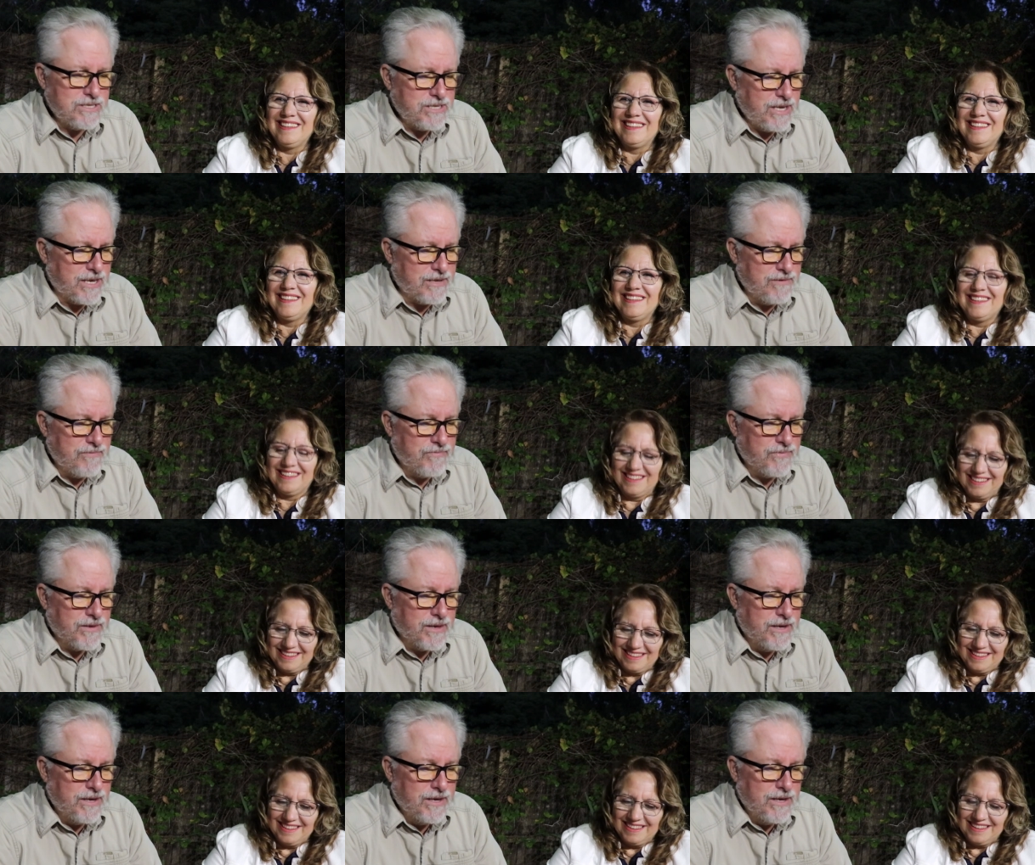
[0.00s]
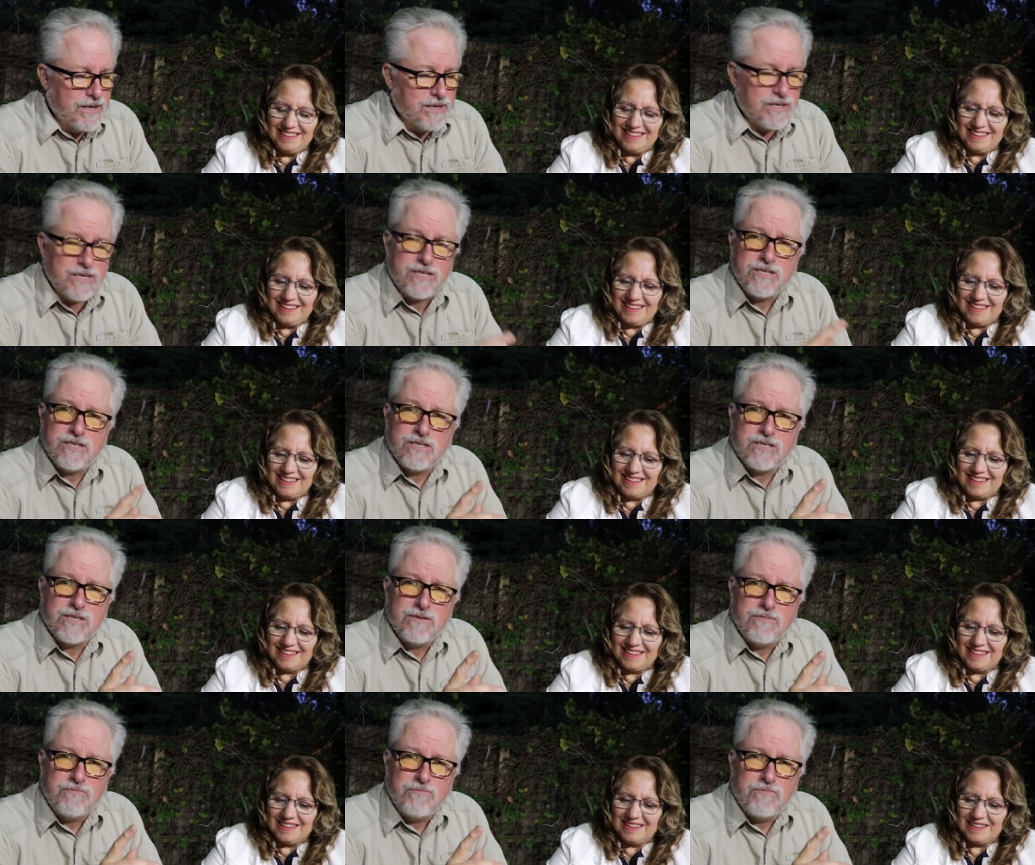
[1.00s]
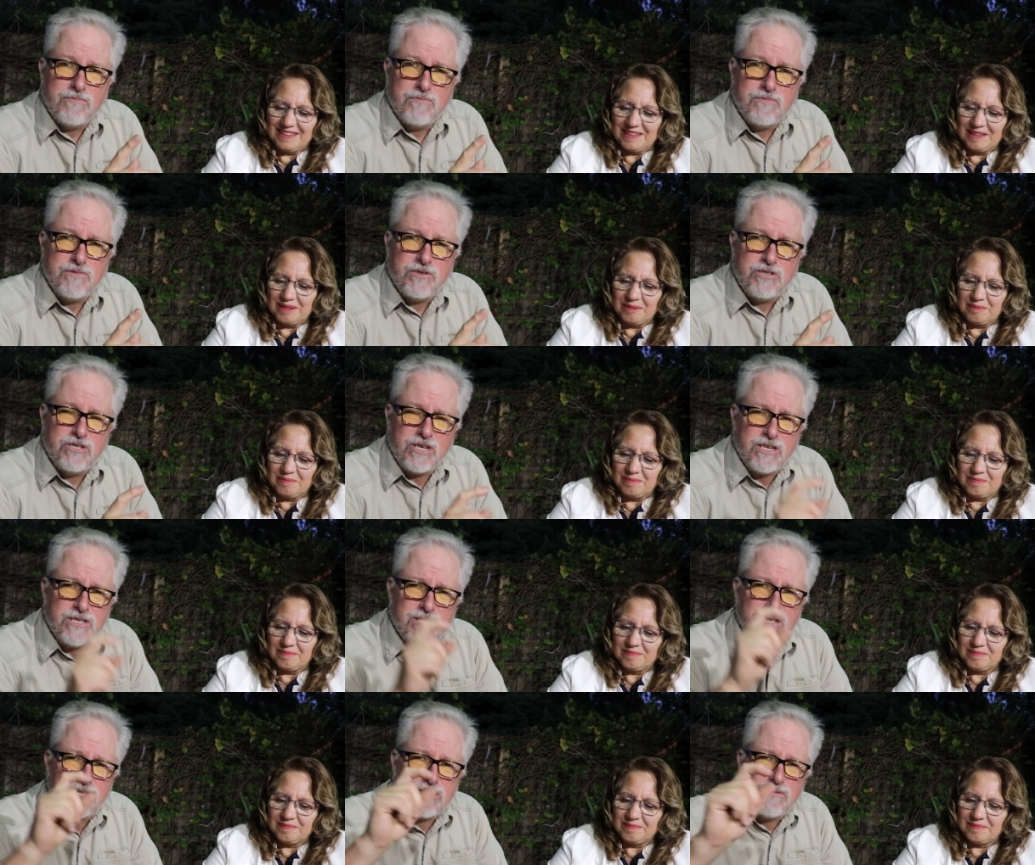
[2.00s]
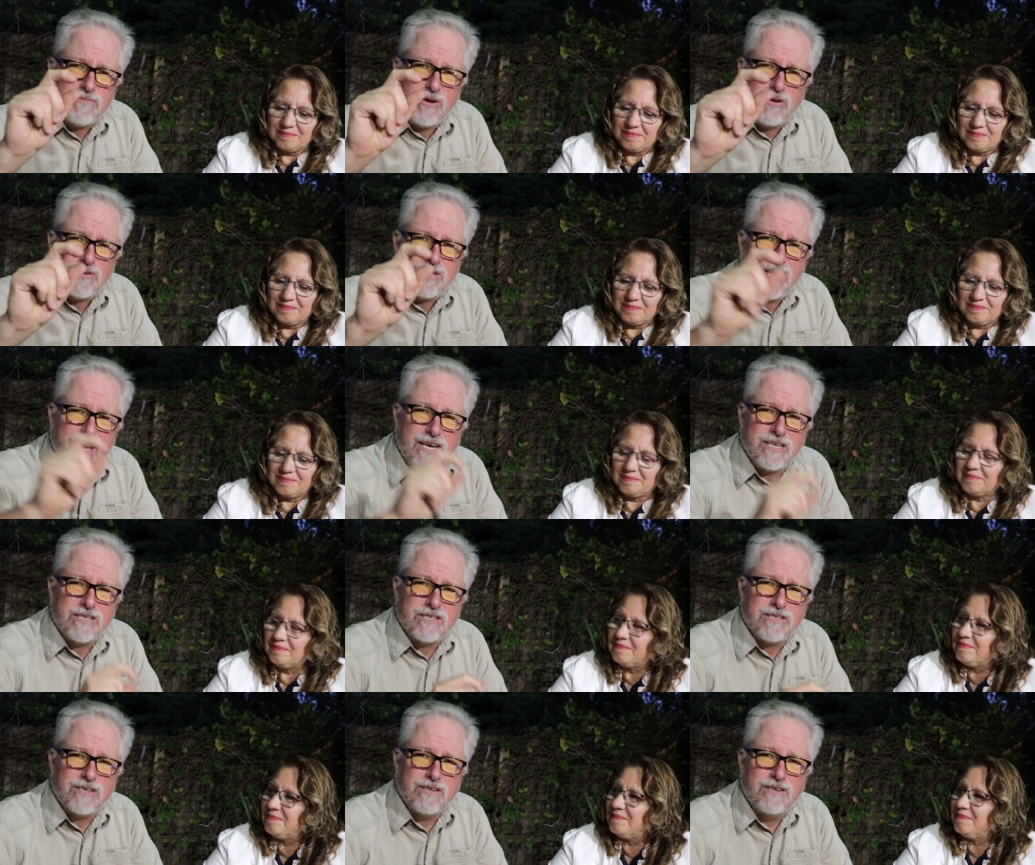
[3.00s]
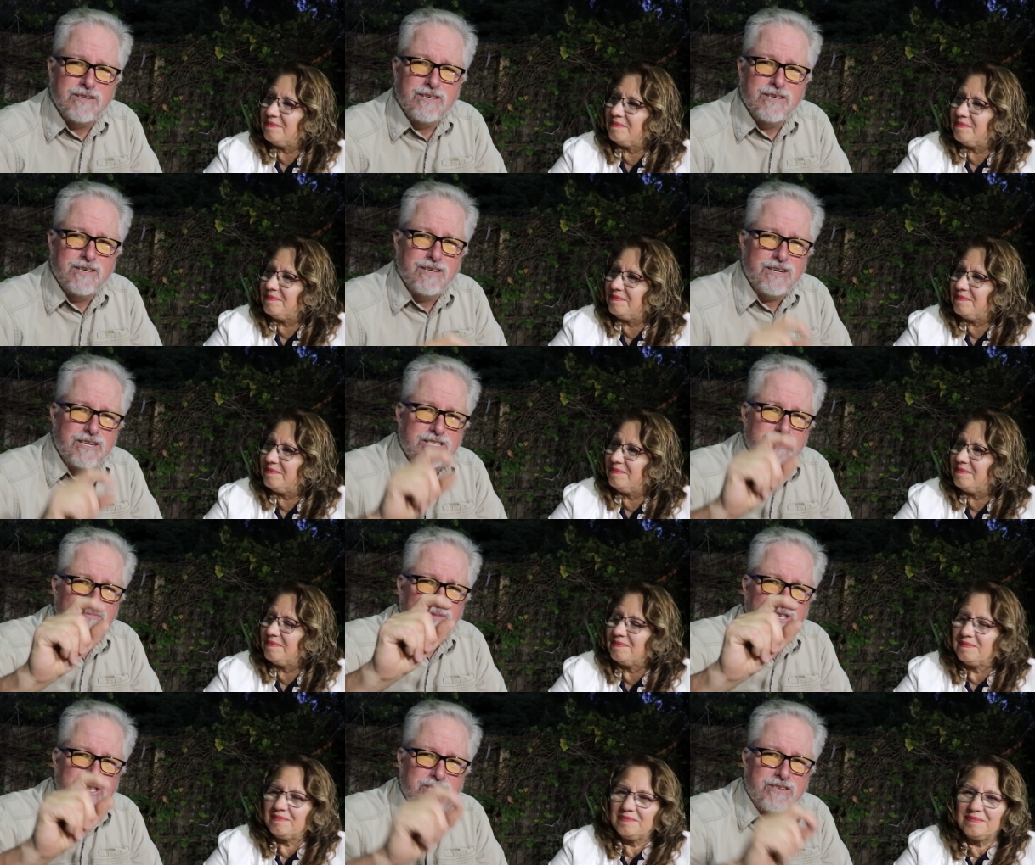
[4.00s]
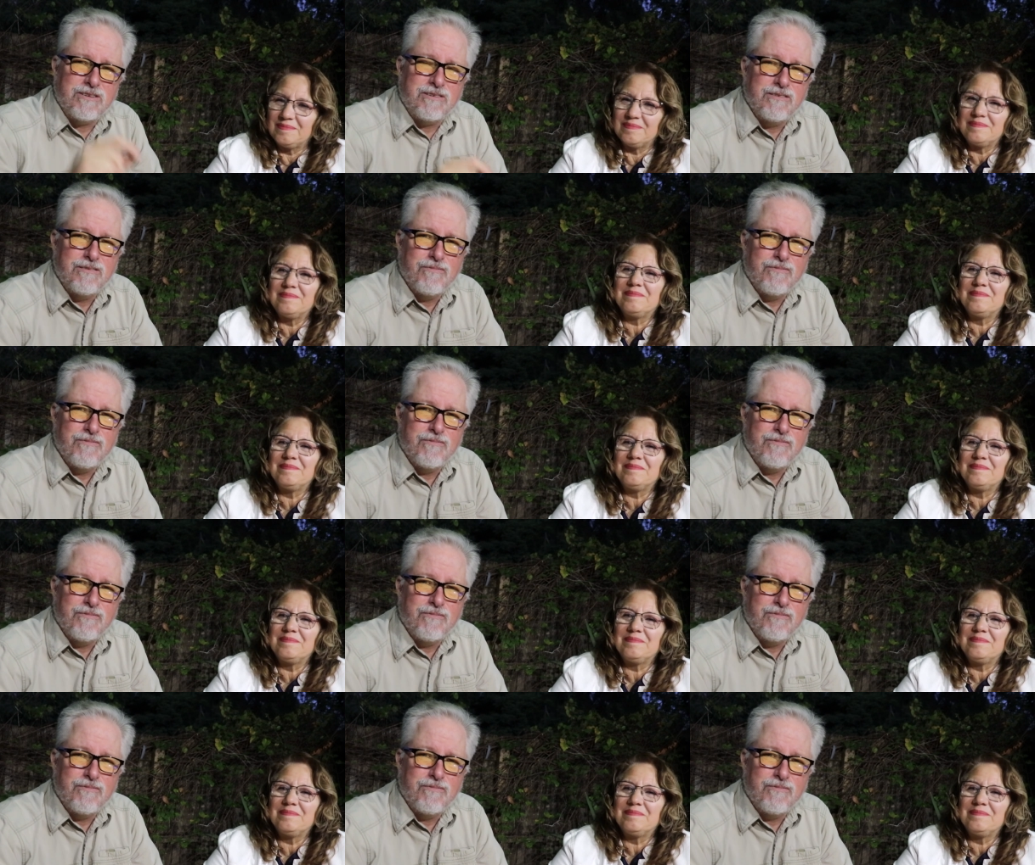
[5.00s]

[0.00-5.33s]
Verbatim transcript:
Speaker 1: is it. This is just a small taste, a smidgen,